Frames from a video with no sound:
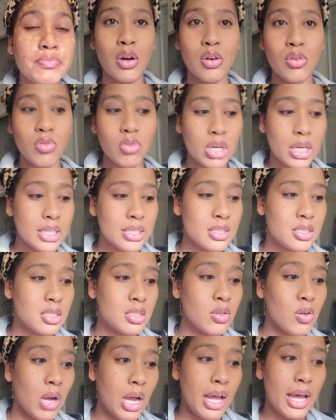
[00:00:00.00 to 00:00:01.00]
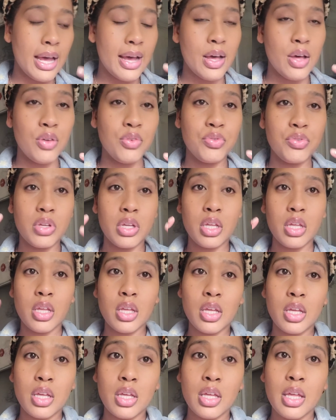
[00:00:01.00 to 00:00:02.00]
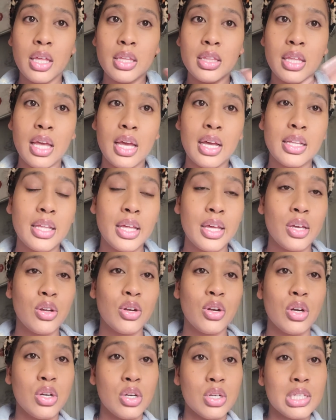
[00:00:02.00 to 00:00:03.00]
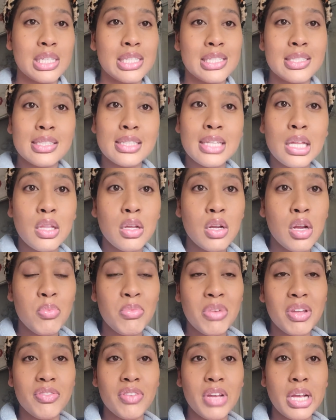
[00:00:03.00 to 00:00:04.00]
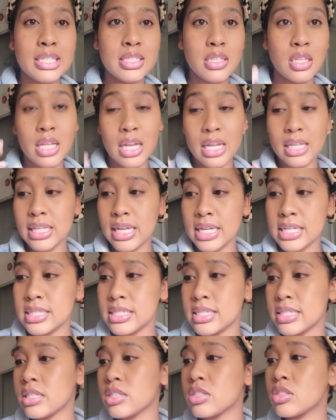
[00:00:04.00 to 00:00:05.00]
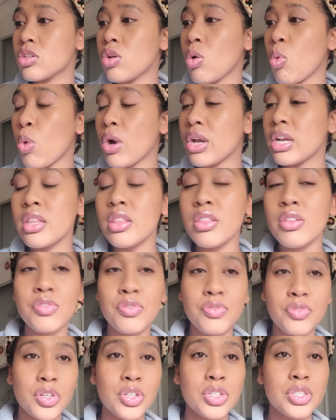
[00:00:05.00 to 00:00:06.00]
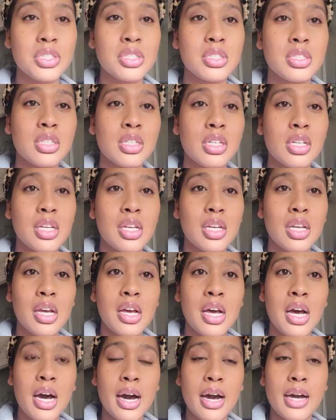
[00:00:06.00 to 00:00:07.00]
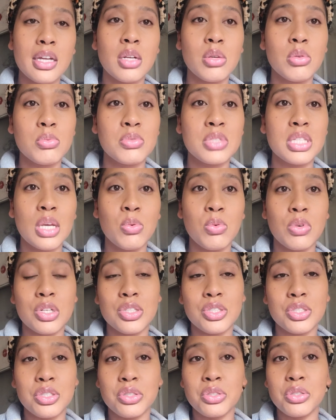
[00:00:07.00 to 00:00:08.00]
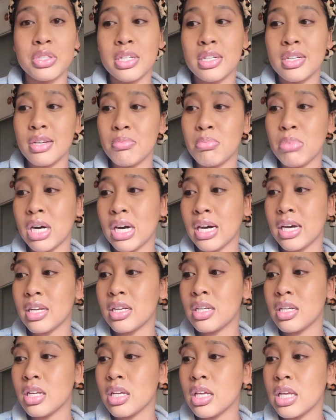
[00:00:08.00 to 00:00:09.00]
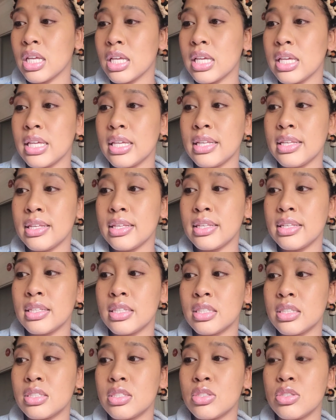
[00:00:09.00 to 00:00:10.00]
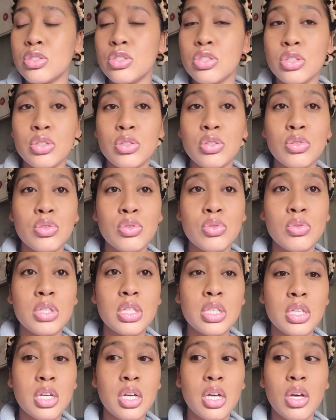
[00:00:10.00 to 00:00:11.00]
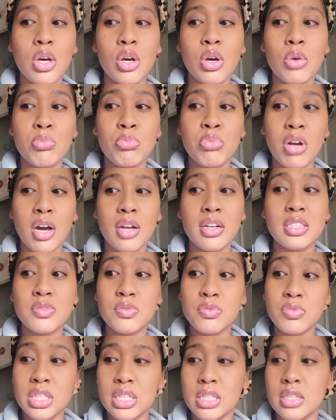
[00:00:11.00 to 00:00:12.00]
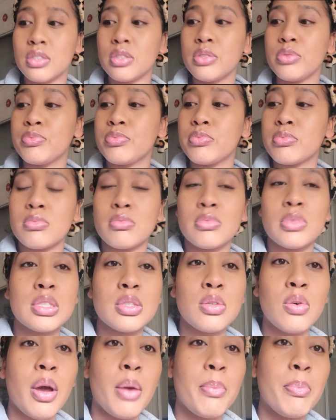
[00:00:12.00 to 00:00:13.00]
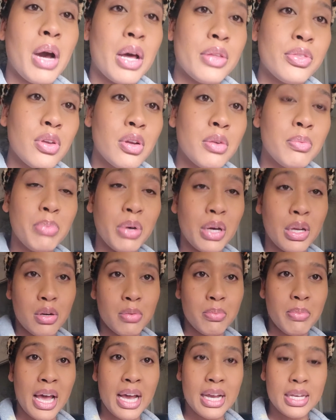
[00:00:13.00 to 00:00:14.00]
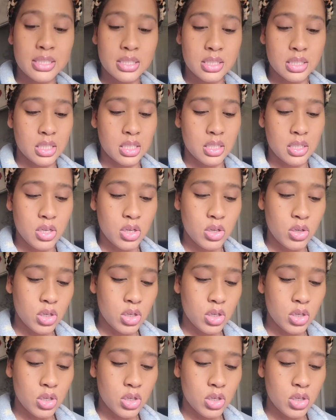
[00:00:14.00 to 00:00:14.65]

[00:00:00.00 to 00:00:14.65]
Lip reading: Alright, so I have the LA Girl concealer on my face, and then that's it. So one of the first items I want to show you that I bought is 2 products from Kiehl. So I bought their butter mask.